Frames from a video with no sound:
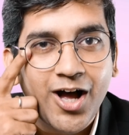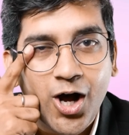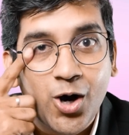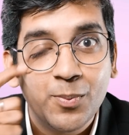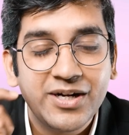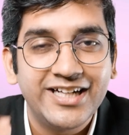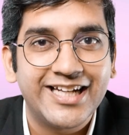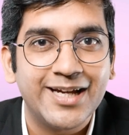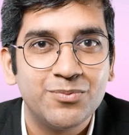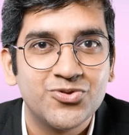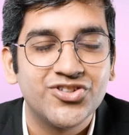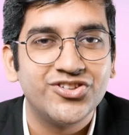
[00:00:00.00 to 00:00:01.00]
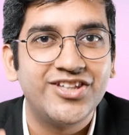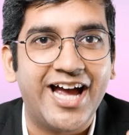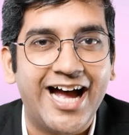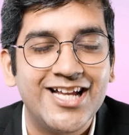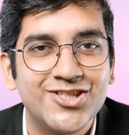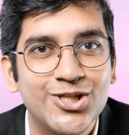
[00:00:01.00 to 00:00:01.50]
How many times
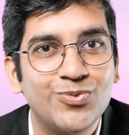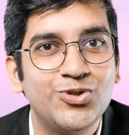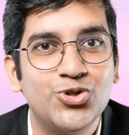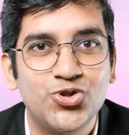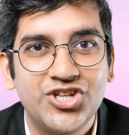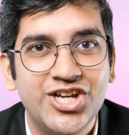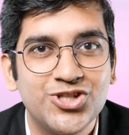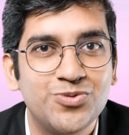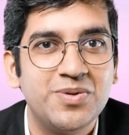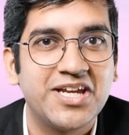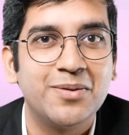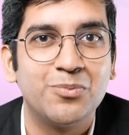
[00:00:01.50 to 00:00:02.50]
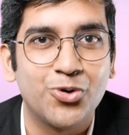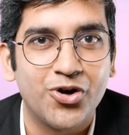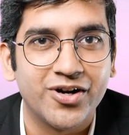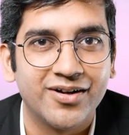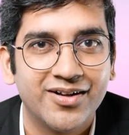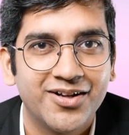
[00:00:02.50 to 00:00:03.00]
the answer which you changed became
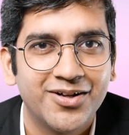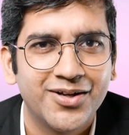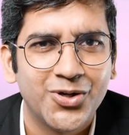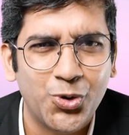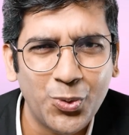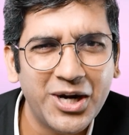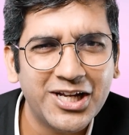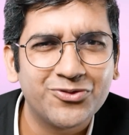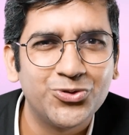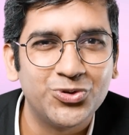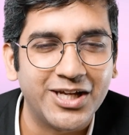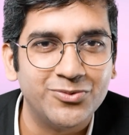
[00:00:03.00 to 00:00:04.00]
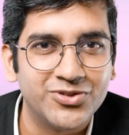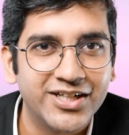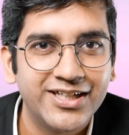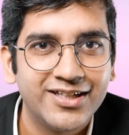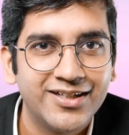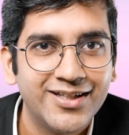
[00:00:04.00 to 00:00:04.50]
wrong? Quite a few times,
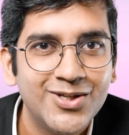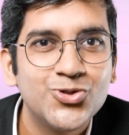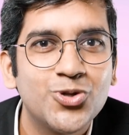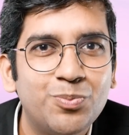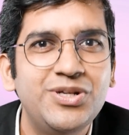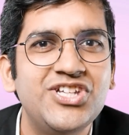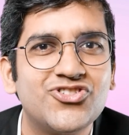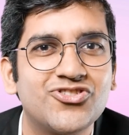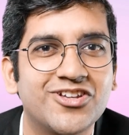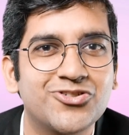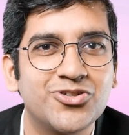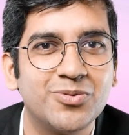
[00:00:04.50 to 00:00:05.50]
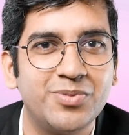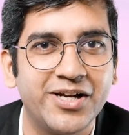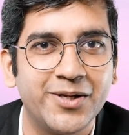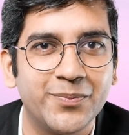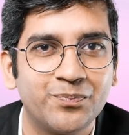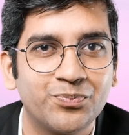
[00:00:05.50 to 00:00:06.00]
right? So please trust your
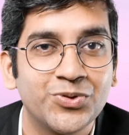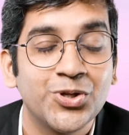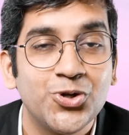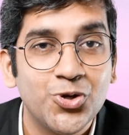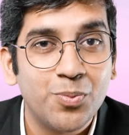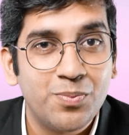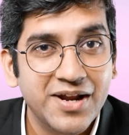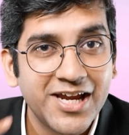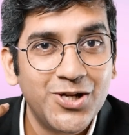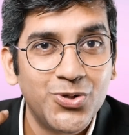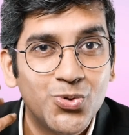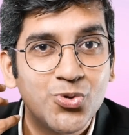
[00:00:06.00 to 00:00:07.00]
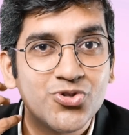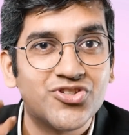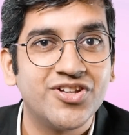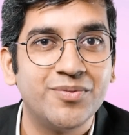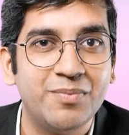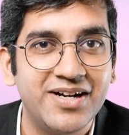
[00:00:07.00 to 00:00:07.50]
brain. Your brain
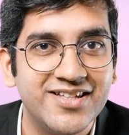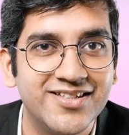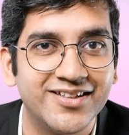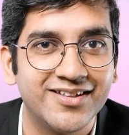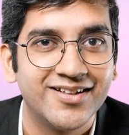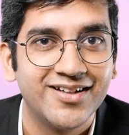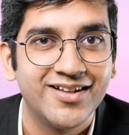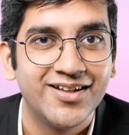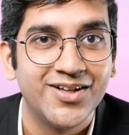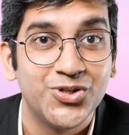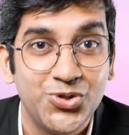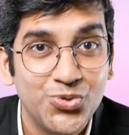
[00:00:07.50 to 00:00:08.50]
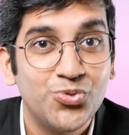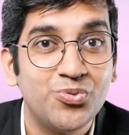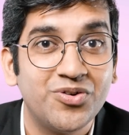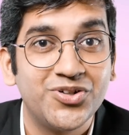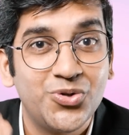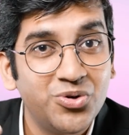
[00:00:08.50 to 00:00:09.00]
knows medicine.
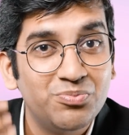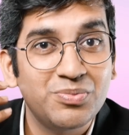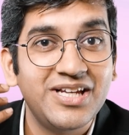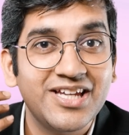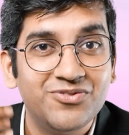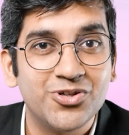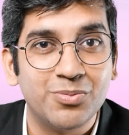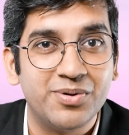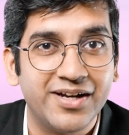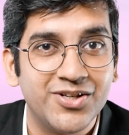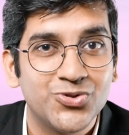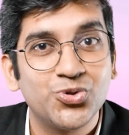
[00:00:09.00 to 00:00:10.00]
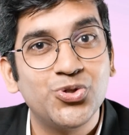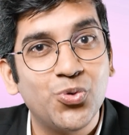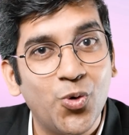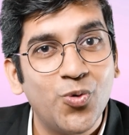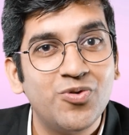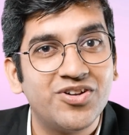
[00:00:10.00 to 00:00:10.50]
You don't believe your brain, so
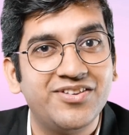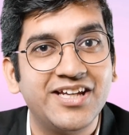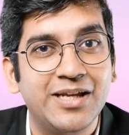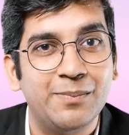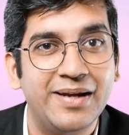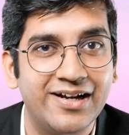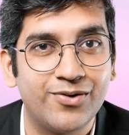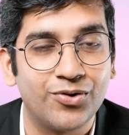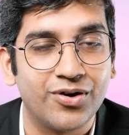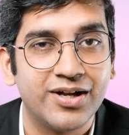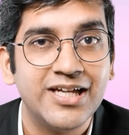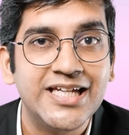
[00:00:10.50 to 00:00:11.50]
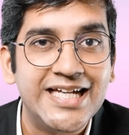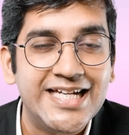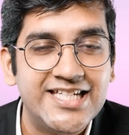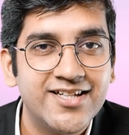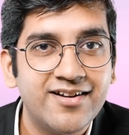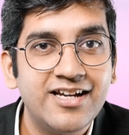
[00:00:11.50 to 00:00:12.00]
you overthink and make it wrong.
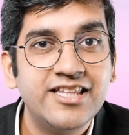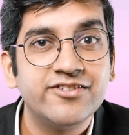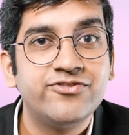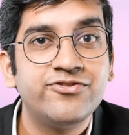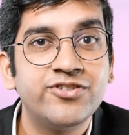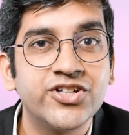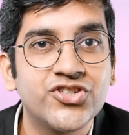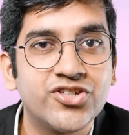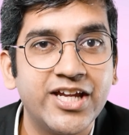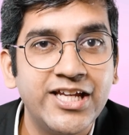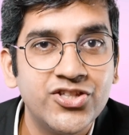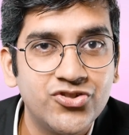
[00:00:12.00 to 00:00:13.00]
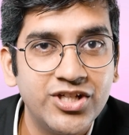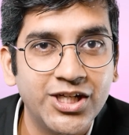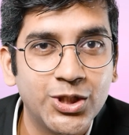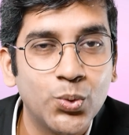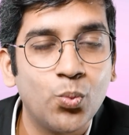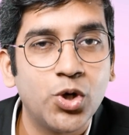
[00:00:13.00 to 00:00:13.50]
Generally, the first
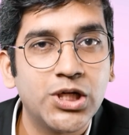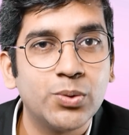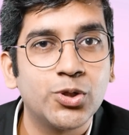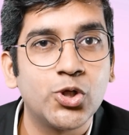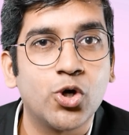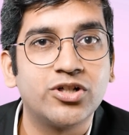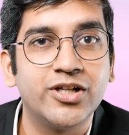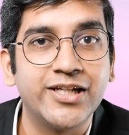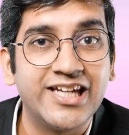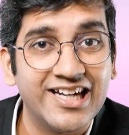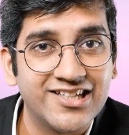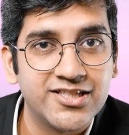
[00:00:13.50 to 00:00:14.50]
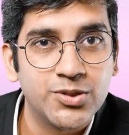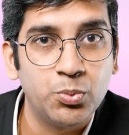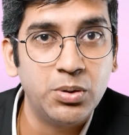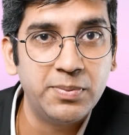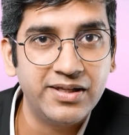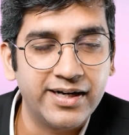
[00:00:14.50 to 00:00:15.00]
instinct whatever doctor gets
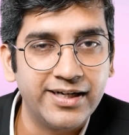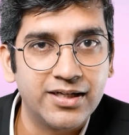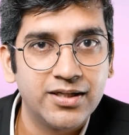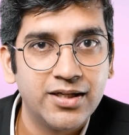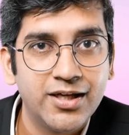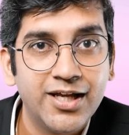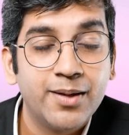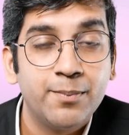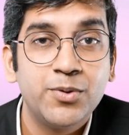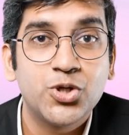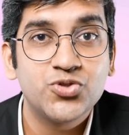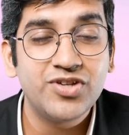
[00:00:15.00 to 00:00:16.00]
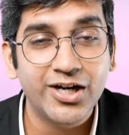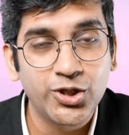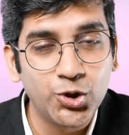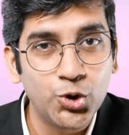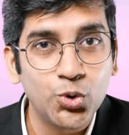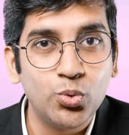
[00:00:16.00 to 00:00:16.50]
will be right. Because we are
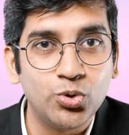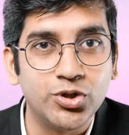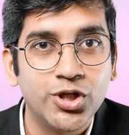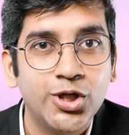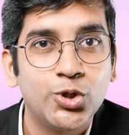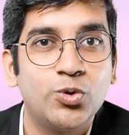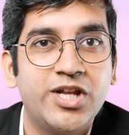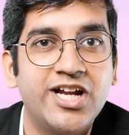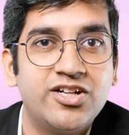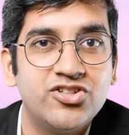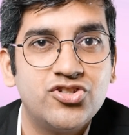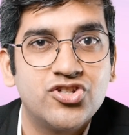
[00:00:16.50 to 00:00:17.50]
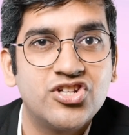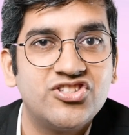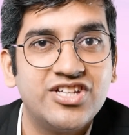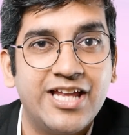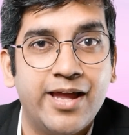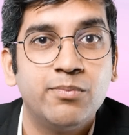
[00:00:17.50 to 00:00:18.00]
tuned to take
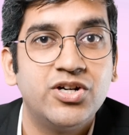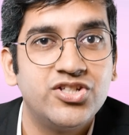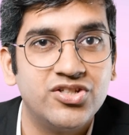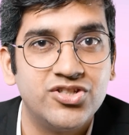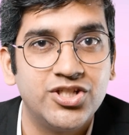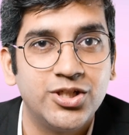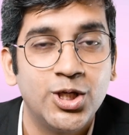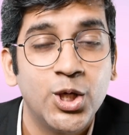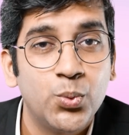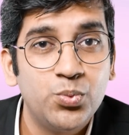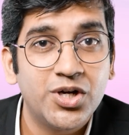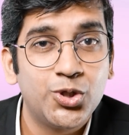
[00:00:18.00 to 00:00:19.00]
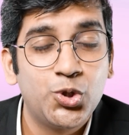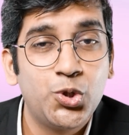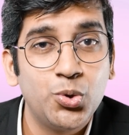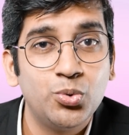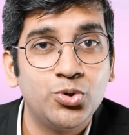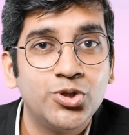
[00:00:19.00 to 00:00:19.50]
decisions in emergency. We are
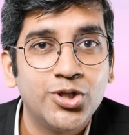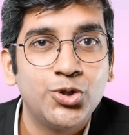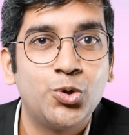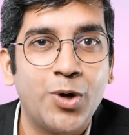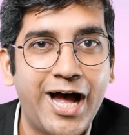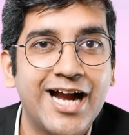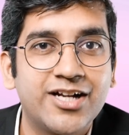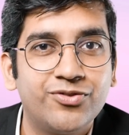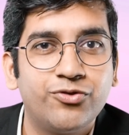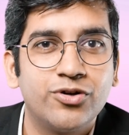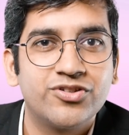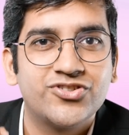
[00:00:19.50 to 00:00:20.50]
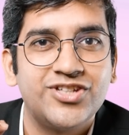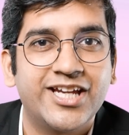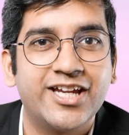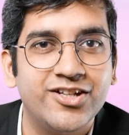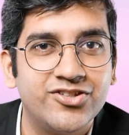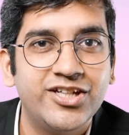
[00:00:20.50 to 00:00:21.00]
tuned to act for
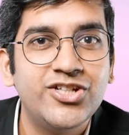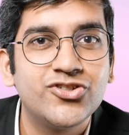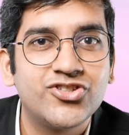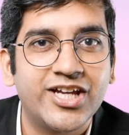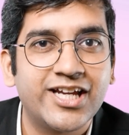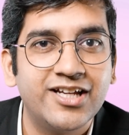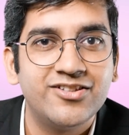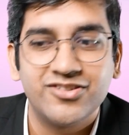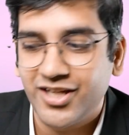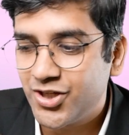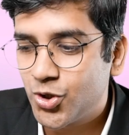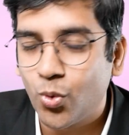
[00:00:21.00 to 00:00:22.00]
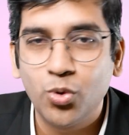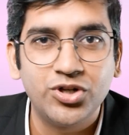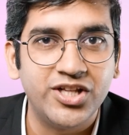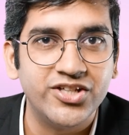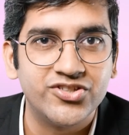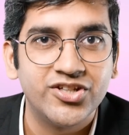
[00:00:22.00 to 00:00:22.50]
seconds, in seconds in your
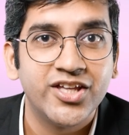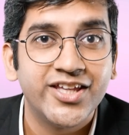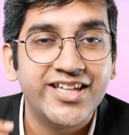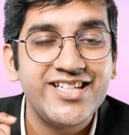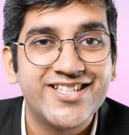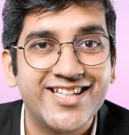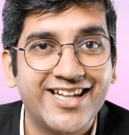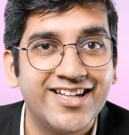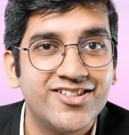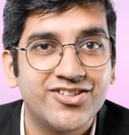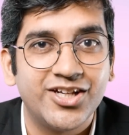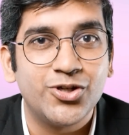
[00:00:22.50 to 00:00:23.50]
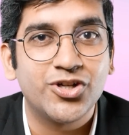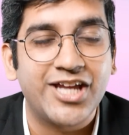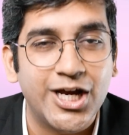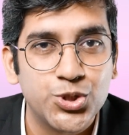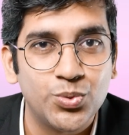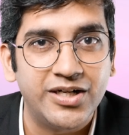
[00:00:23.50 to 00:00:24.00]
OTs, in seconds in your
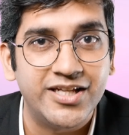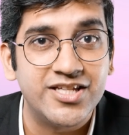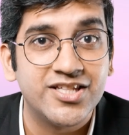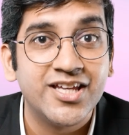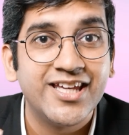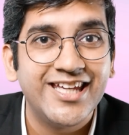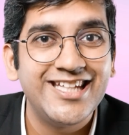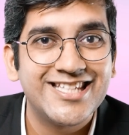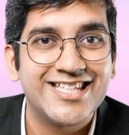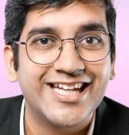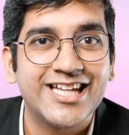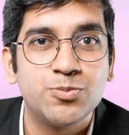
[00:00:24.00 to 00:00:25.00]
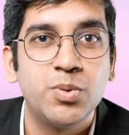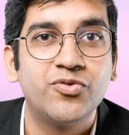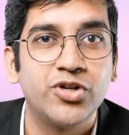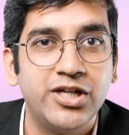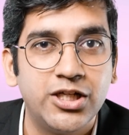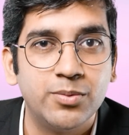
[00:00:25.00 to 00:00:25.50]
casualties, in seconds
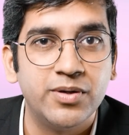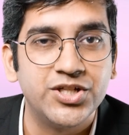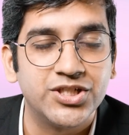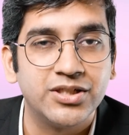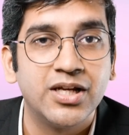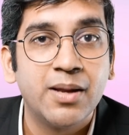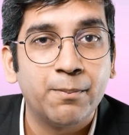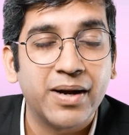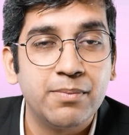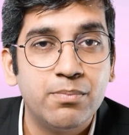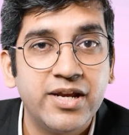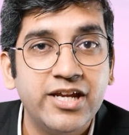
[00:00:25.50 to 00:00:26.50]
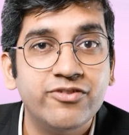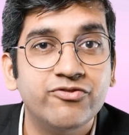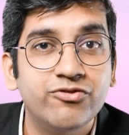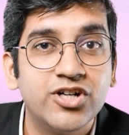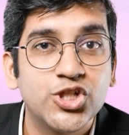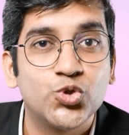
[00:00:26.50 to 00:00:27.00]
before intubation. My
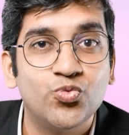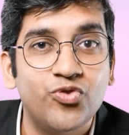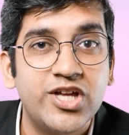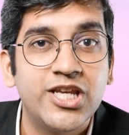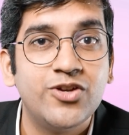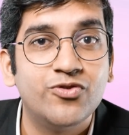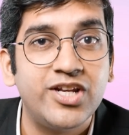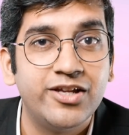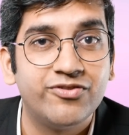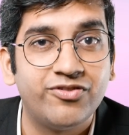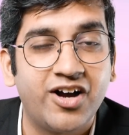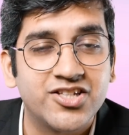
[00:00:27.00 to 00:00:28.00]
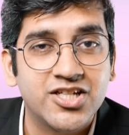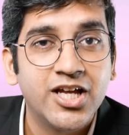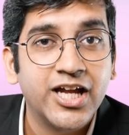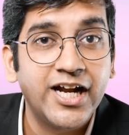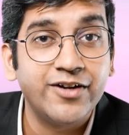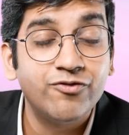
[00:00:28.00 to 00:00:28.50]
brain works very, very fast.
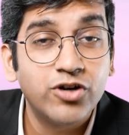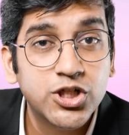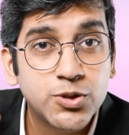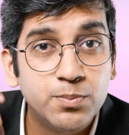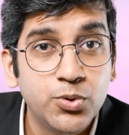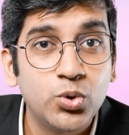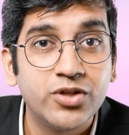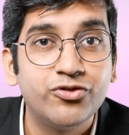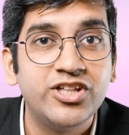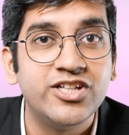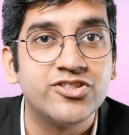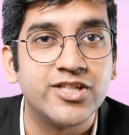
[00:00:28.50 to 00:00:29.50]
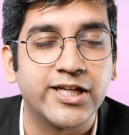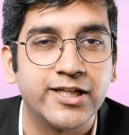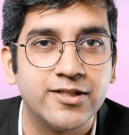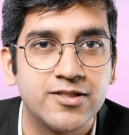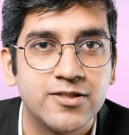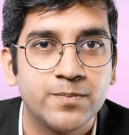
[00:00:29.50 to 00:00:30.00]
It works beautifully in
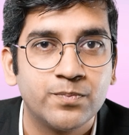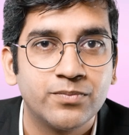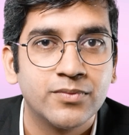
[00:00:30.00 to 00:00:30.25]
seconds.